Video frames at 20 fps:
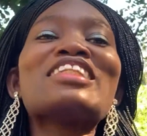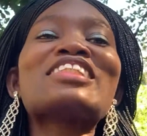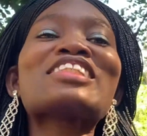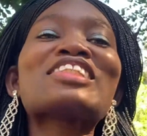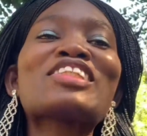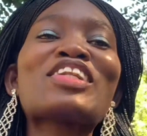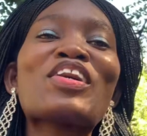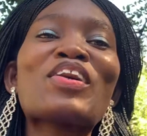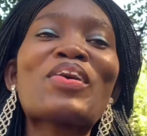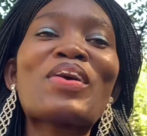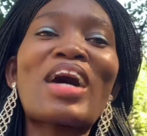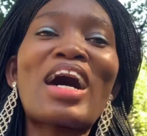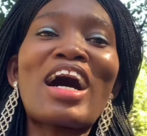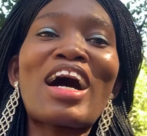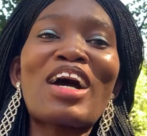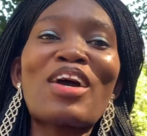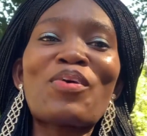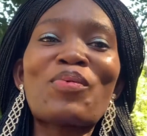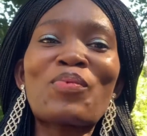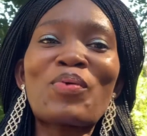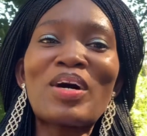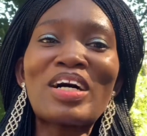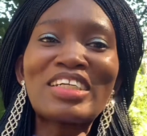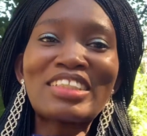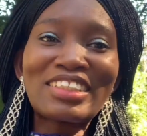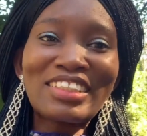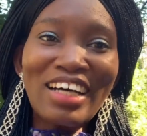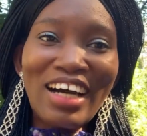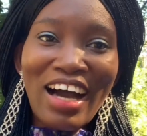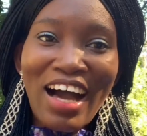so i
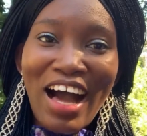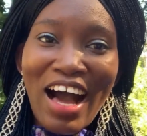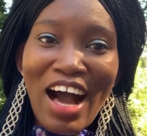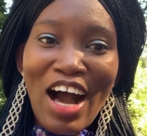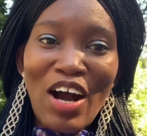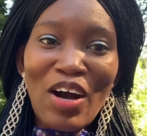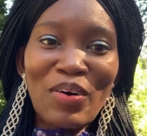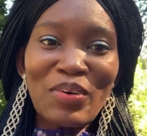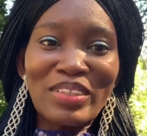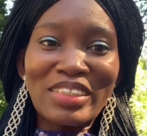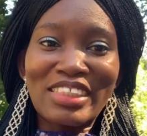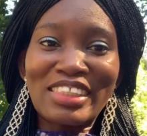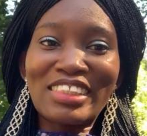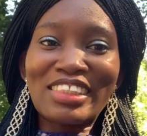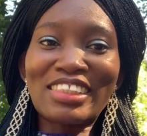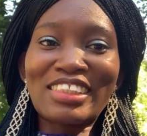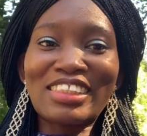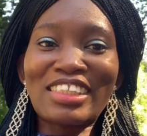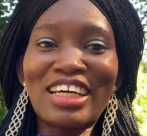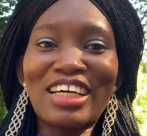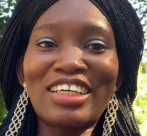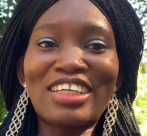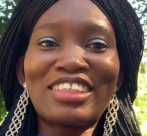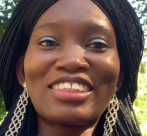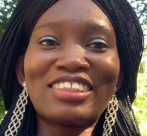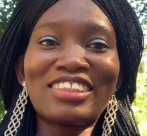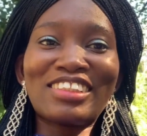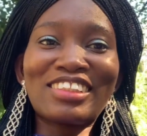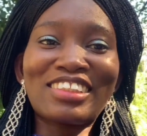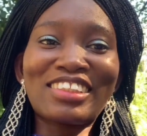wonder how this
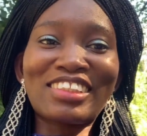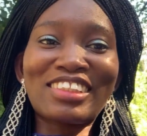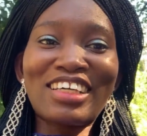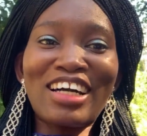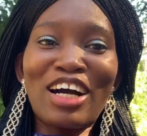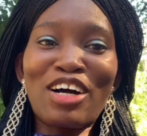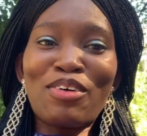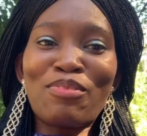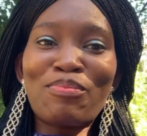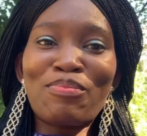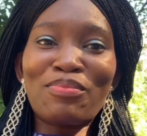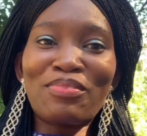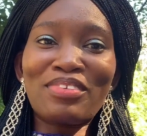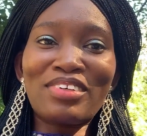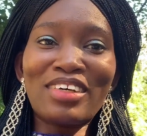this can